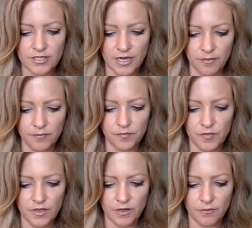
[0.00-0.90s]
Yep.
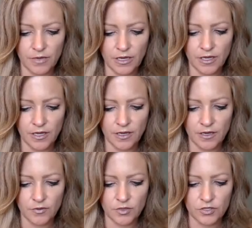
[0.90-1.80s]

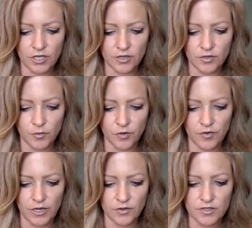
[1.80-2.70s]
And we're trying to do more
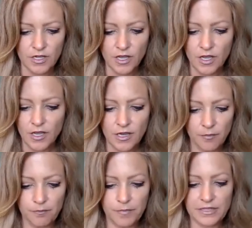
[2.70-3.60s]
videos.
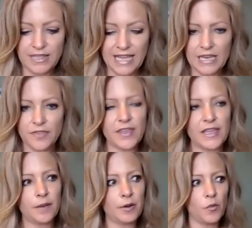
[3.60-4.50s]
Yep. But then
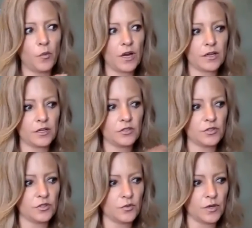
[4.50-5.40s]
think about what can you
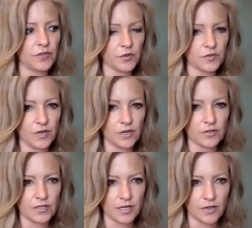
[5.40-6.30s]
do with those
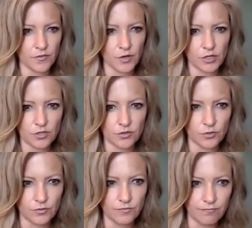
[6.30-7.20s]
videos to convert
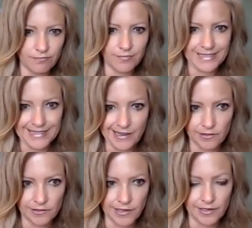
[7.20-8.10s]
to a sale,
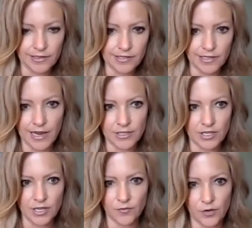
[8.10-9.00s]
like to actually
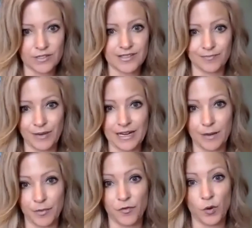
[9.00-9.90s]
convert to picking
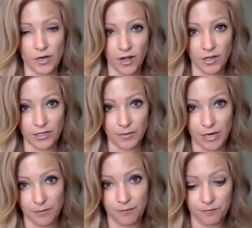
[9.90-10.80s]
up the phone and calling Bob,
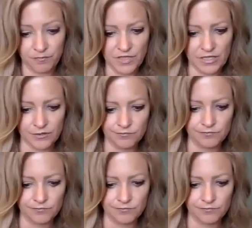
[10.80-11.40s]
you know.